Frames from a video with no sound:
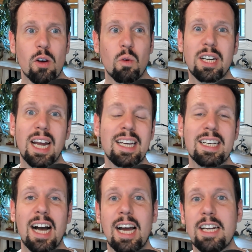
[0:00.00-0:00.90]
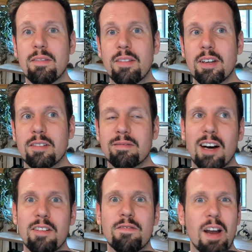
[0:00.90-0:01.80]
we're getting kind of the
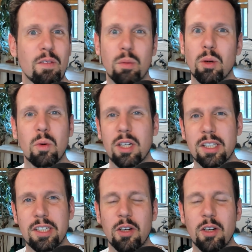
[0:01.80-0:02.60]
unfavorable ones.